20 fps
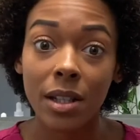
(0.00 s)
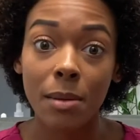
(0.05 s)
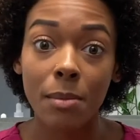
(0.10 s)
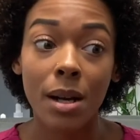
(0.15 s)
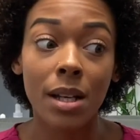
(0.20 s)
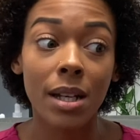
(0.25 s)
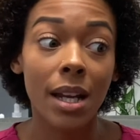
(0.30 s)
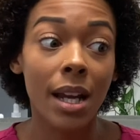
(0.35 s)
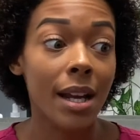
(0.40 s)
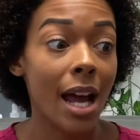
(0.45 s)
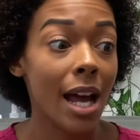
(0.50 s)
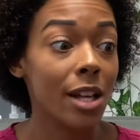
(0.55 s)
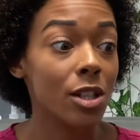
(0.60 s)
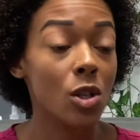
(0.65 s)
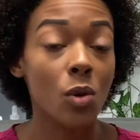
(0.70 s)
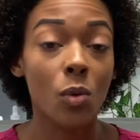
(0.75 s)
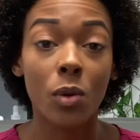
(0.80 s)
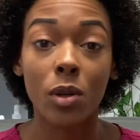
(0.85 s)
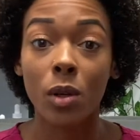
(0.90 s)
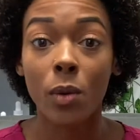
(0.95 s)
money, and I
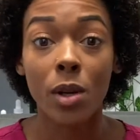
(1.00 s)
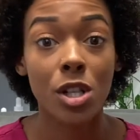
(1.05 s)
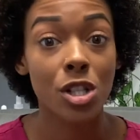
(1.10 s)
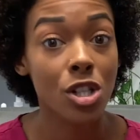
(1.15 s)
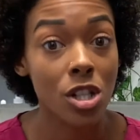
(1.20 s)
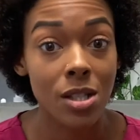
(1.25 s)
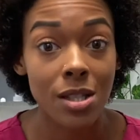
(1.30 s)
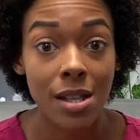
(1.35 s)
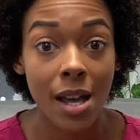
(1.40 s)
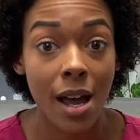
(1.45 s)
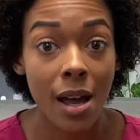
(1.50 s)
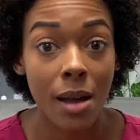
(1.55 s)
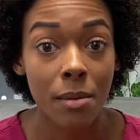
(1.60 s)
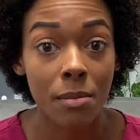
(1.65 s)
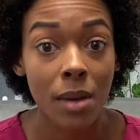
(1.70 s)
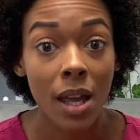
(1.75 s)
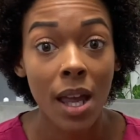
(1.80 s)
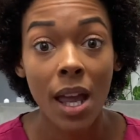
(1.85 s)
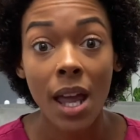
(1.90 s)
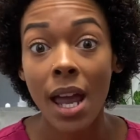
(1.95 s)
don't want to waste your
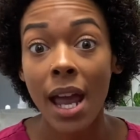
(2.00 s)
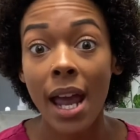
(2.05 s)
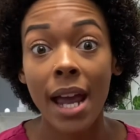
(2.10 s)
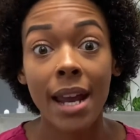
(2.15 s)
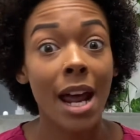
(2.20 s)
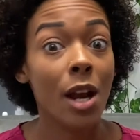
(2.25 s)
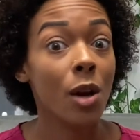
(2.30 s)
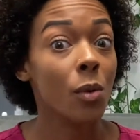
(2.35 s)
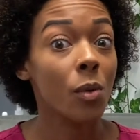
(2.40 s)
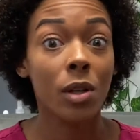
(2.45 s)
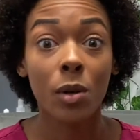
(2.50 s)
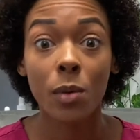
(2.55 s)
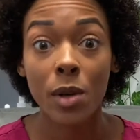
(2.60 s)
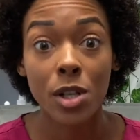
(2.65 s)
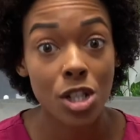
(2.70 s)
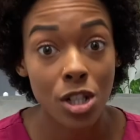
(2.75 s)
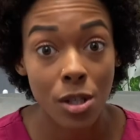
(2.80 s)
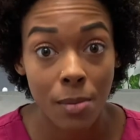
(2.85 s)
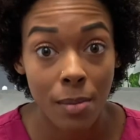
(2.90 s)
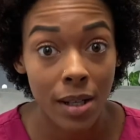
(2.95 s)
time, and I don't want to
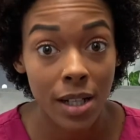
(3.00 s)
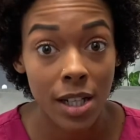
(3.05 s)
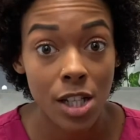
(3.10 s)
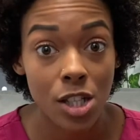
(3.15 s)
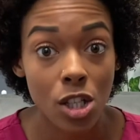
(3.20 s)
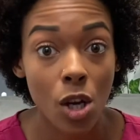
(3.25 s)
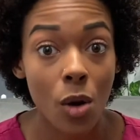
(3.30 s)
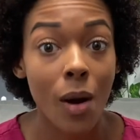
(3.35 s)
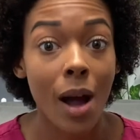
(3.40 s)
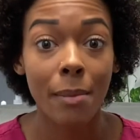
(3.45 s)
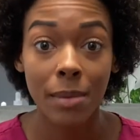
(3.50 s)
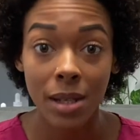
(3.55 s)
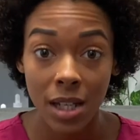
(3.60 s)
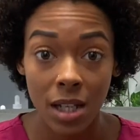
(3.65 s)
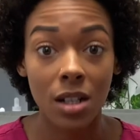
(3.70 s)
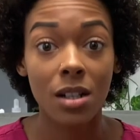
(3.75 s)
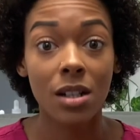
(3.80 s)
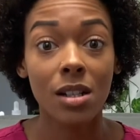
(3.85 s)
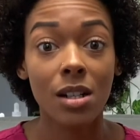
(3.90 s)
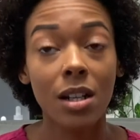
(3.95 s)
waste your money. So I'm
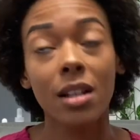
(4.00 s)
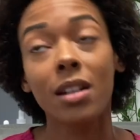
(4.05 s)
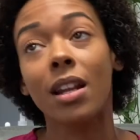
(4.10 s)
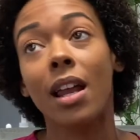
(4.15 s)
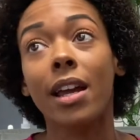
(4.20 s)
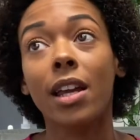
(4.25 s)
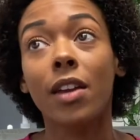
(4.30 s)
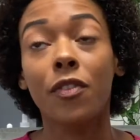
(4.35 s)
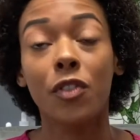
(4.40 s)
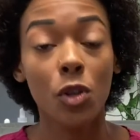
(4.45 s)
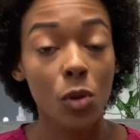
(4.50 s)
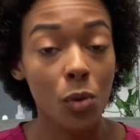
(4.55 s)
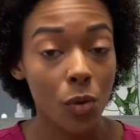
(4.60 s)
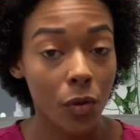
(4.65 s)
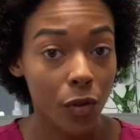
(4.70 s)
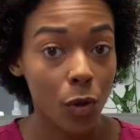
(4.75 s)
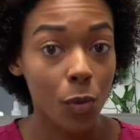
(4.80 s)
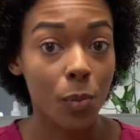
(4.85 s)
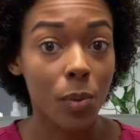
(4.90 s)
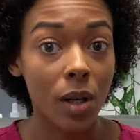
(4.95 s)
here. Like if
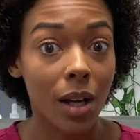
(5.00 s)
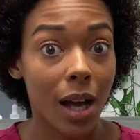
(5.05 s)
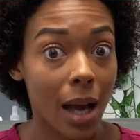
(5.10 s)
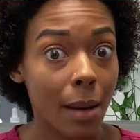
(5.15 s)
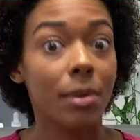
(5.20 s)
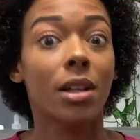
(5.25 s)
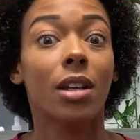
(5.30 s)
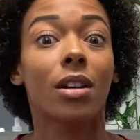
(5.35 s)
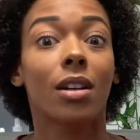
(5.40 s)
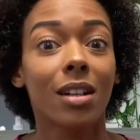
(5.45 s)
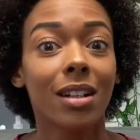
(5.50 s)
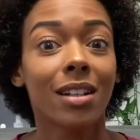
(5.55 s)
you book, I'm here.